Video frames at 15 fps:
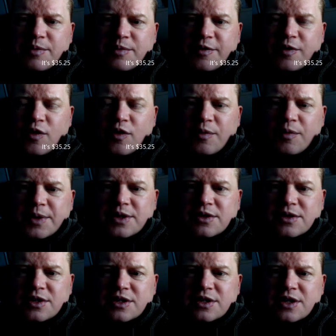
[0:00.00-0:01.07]

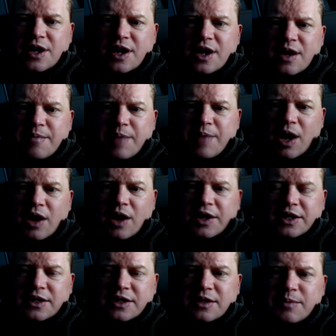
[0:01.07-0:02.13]
performance uh,
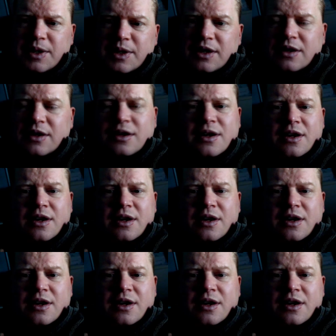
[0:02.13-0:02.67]
bargain at the minute.